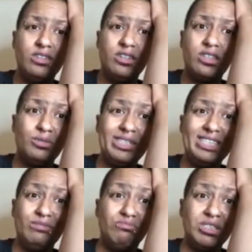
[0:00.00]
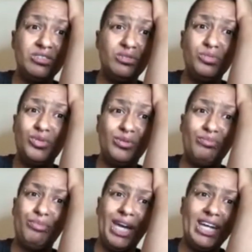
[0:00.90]
completely miserable
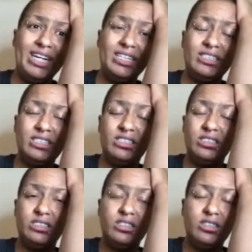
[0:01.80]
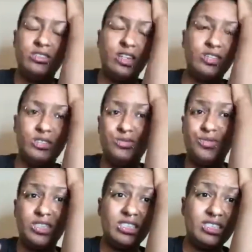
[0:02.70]
and pain and not just
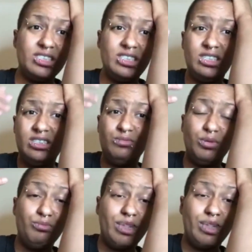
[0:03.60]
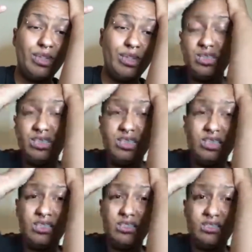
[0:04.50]
physically but
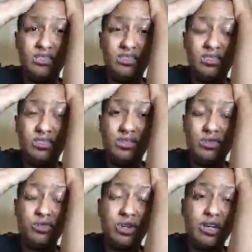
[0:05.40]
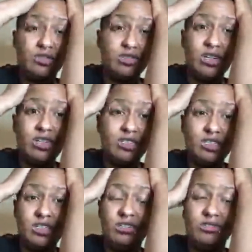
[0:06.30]
mentally and crying her
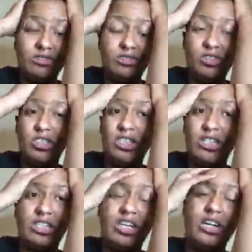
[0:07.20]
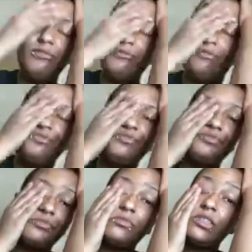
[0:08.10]
eyes out and shit like that, and
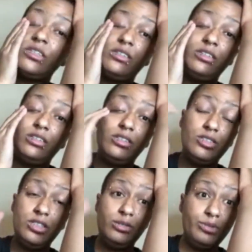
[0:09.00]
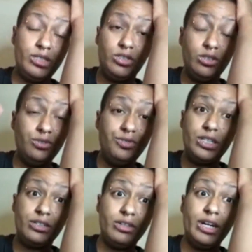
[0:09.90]
she could be a
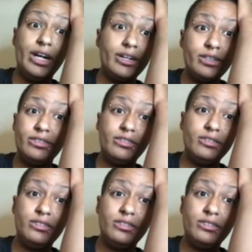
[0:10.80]
total fucking wreck